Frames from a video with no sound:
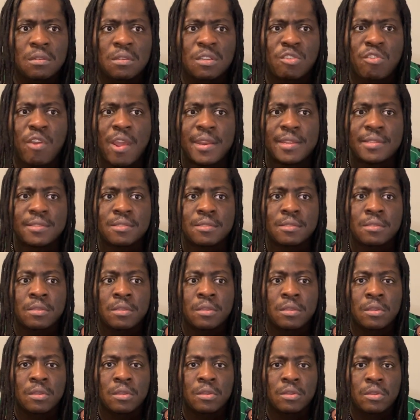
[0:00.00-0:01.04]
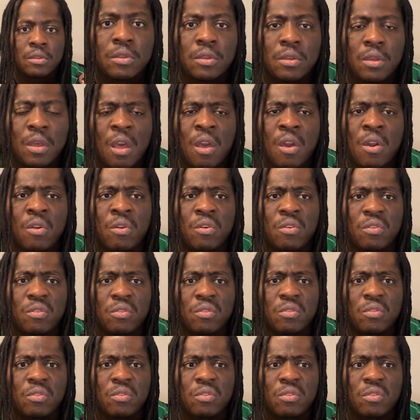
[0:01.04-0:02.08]
Credits. Oh.
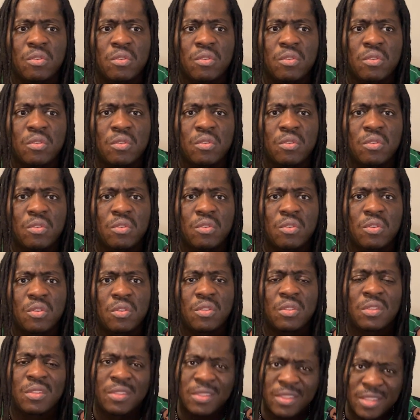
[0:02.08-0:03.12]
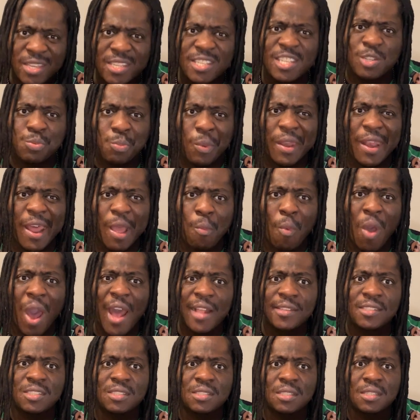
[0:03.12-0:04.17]
This is what I
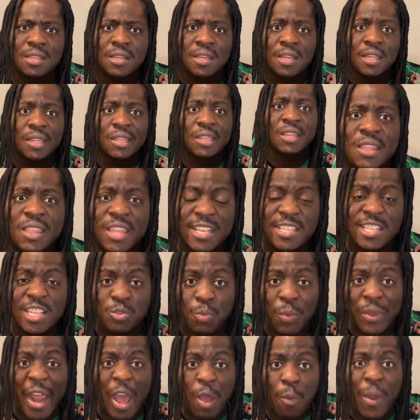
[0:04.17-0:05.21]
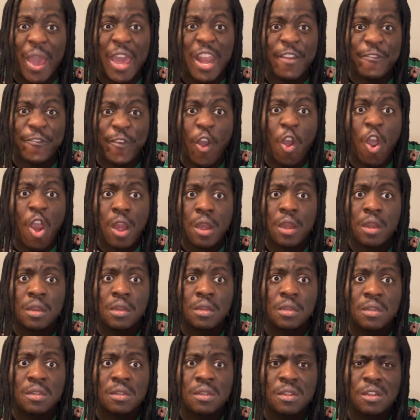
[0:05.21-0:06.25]
watched? This is what I
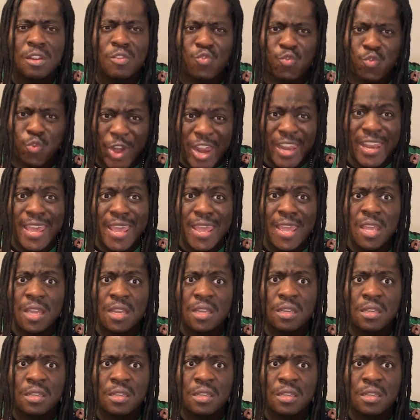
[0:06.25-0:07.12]
waited for? Really?